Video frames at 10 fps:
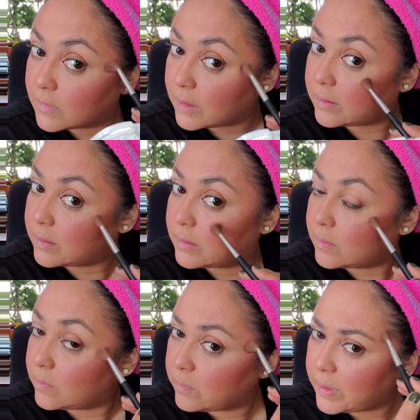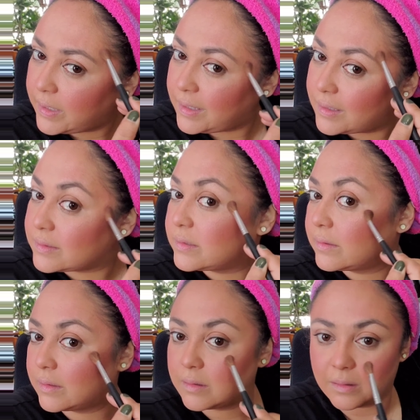Like radiant?
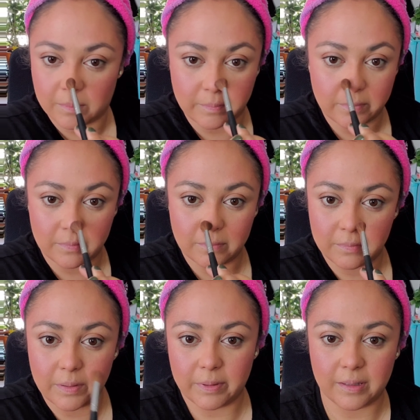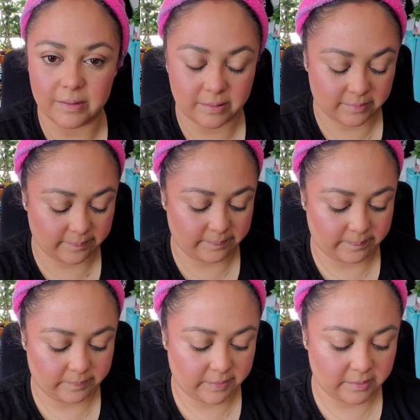Maybe that's
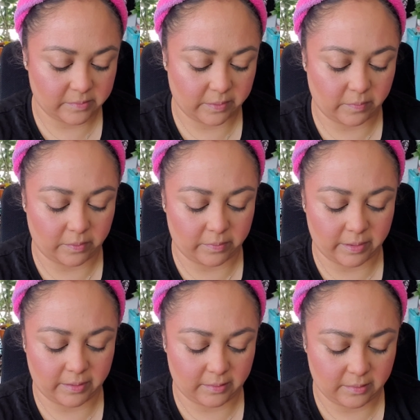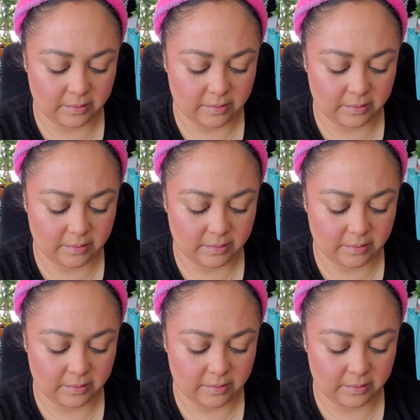the right word, right?